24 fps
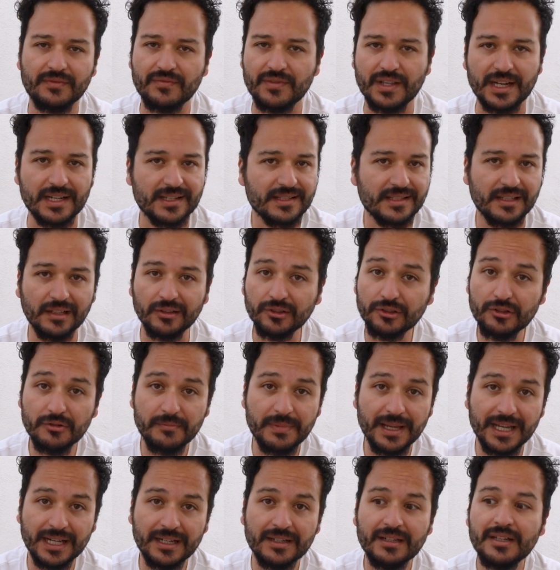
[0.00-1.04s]
they're still too
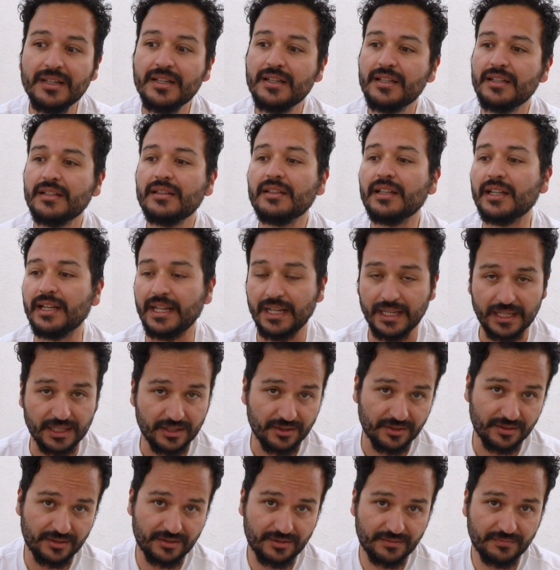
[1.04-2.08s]
big, then I can
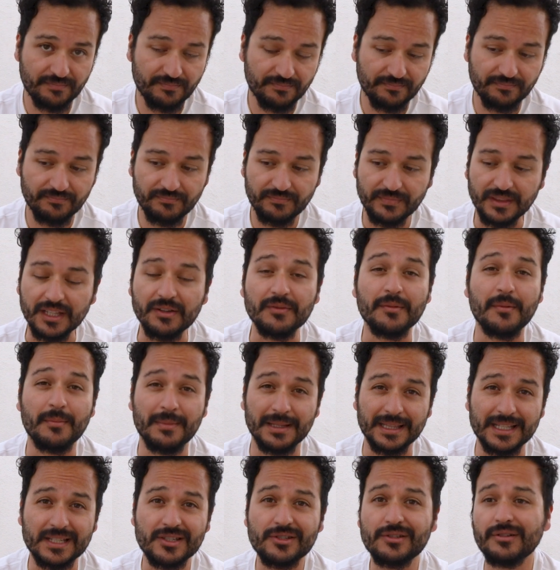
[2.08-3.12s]
just leave them
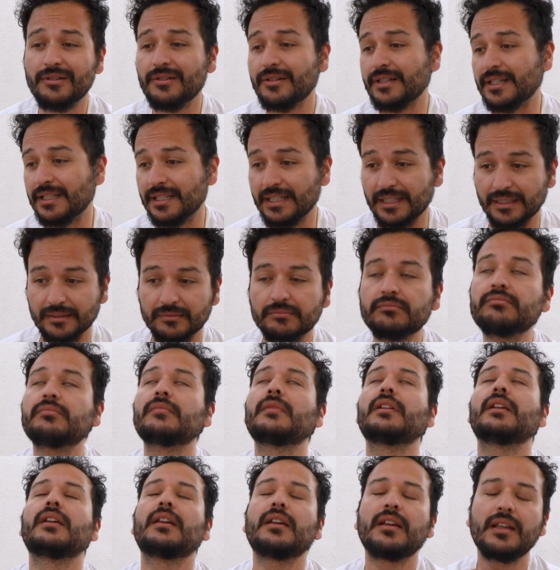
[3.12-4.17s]
at the store and then
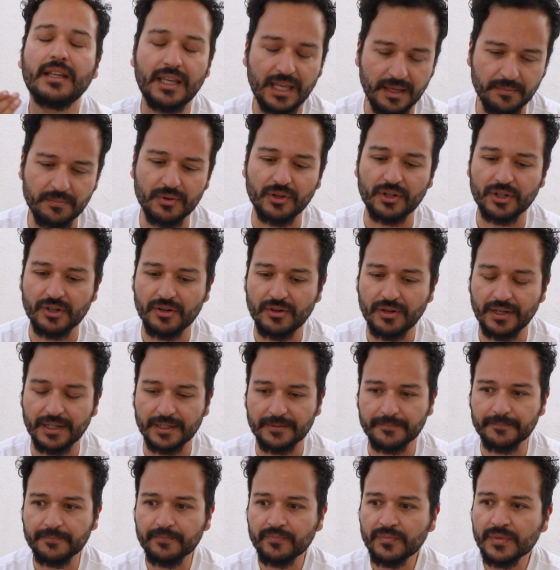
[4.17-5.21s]
keep on
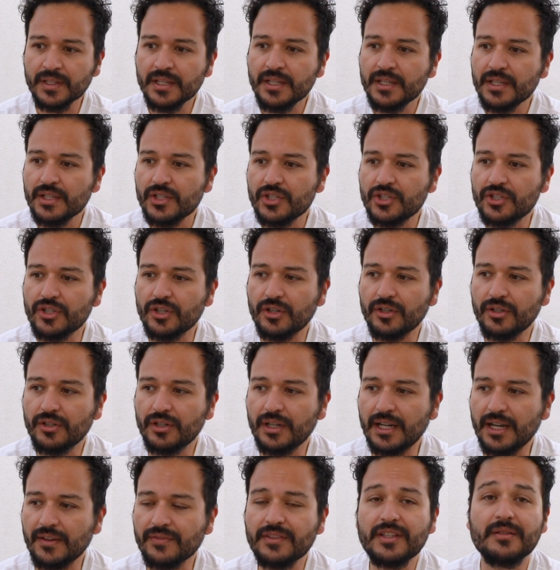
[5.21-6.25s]
going.
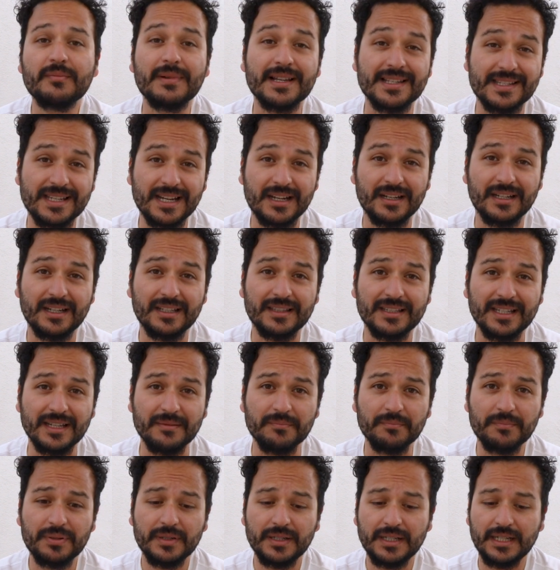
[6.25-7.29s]
So after my second
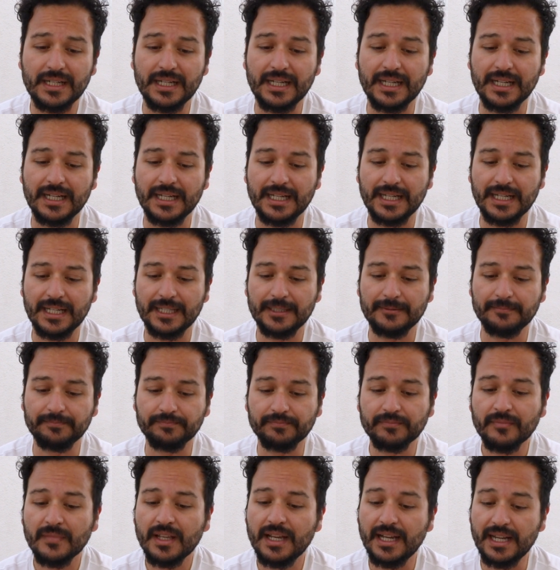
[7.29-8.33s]
attempt,
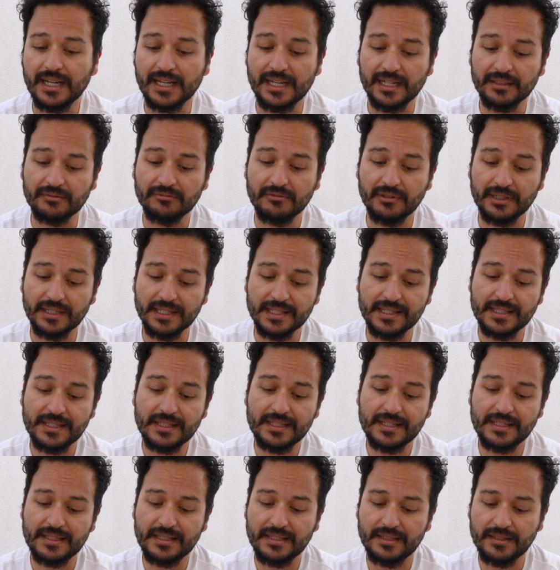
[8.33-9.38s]
I got what
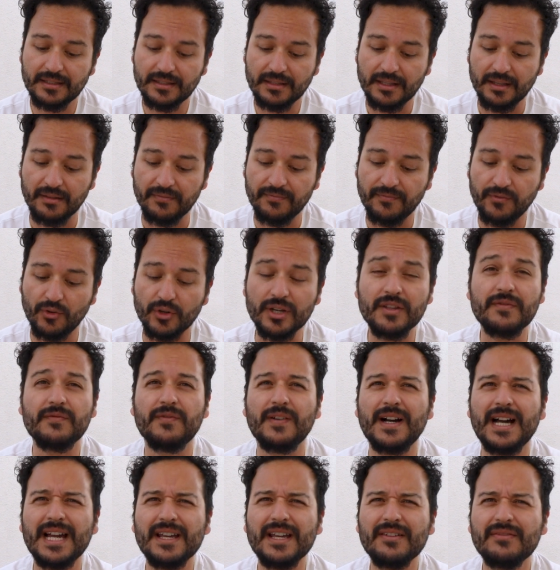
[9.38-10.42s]
it's the
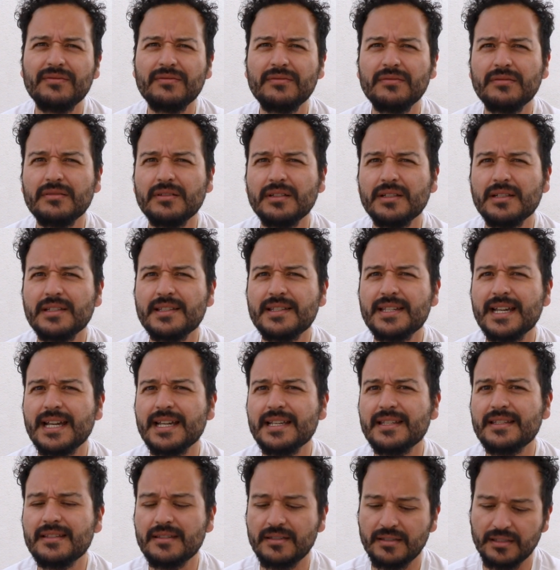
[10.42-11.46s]
45
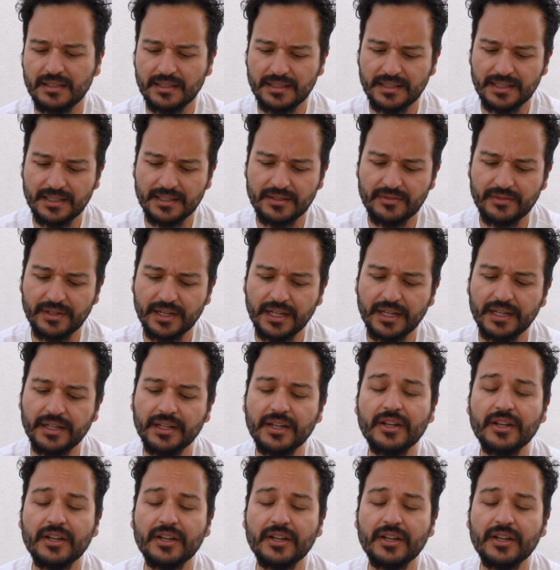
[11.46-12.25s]
size. It says right here